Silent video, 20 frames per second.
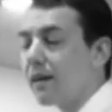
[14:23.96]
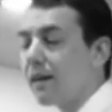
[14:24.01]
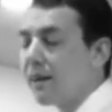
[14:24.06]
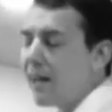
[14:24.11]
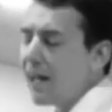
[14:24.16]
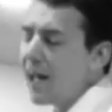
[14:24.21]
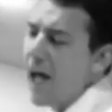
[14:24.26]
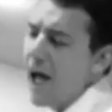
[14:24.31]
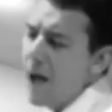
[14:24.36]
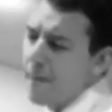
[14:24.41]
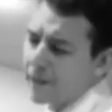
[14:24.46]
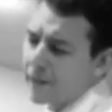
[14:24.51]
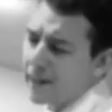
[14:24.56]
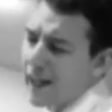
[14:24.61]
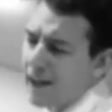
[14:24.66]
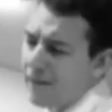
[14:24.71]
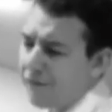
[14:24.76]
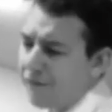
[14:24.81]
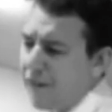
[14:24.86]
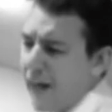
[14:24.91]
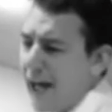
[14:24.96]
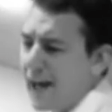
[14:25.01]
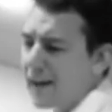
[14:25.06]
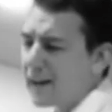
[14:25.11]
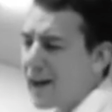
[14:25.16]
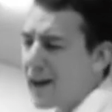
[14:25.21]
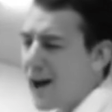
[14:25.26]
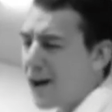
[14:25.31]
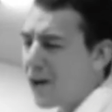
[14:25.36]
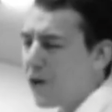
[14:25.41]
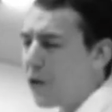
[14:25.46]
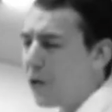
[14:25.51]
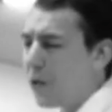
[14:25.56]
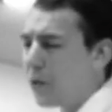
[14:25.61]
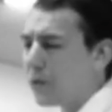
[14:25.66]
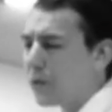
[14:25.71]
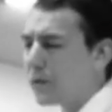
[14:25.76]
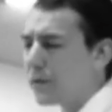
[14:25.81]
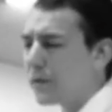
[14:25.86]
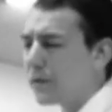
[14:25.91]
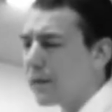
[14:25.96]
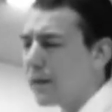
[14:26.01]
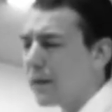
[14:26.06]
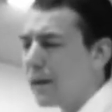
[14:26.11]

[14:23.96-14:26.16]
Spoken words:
But that fad got old.